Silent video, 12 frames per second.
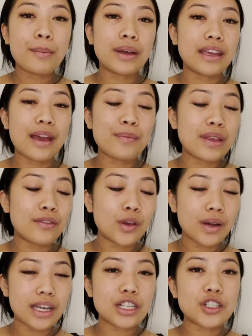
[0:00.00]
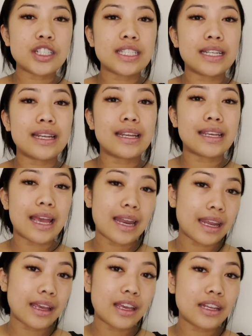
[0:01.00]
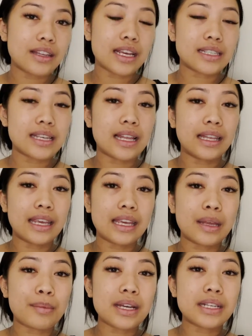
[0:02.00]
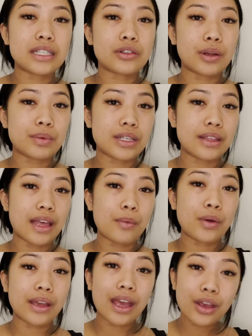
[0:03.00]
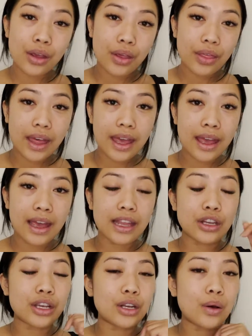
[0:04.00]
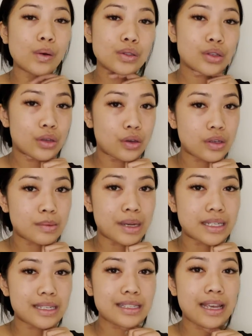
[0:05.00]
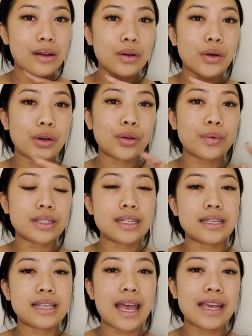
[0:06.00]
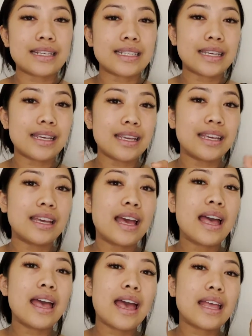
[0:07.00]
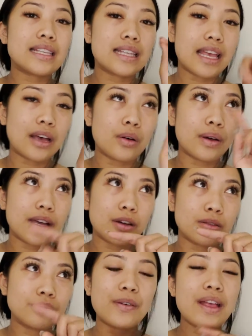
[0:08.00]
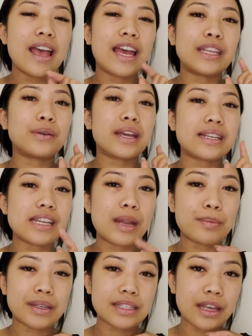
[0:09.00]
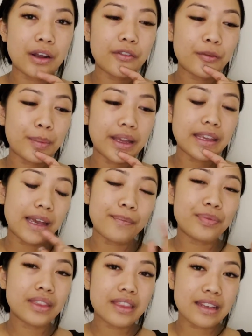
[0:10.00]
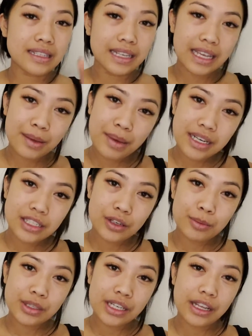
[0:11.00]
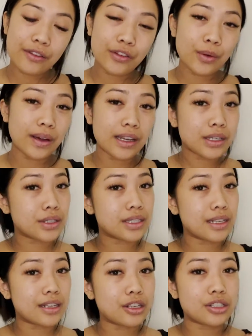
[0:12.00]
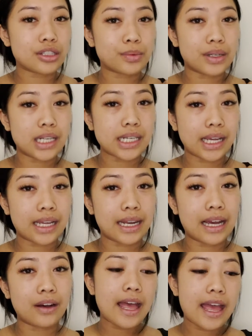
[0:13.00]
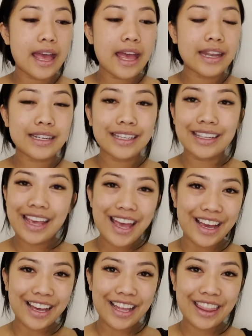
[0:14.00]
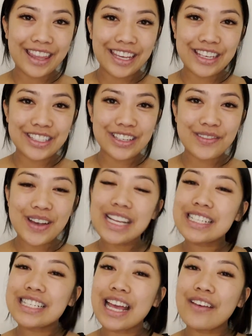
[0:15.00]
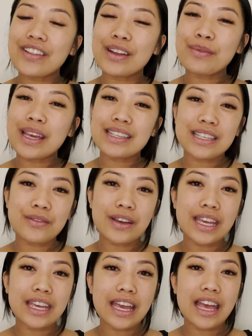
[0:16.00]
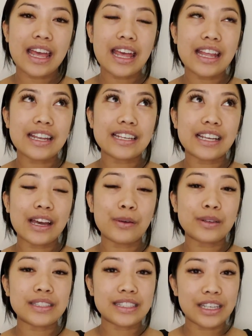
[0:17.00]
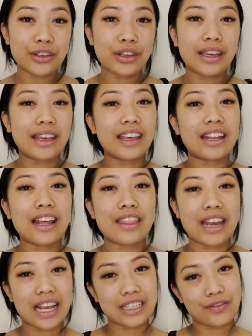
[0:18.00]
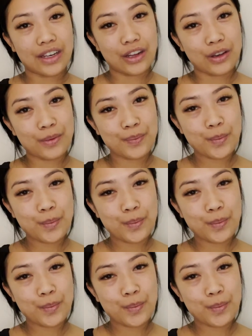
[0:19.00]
But yeah, if you are interested in getting it, there's a link in my description that will get you there, and you can also use my discount code, which is ADELL, and you'll get 10% off. But yeah, there's a link in my description if you are interested and you just want to check it out. And yeah, thank you so much, have an amazing week, and I will see you in the next video.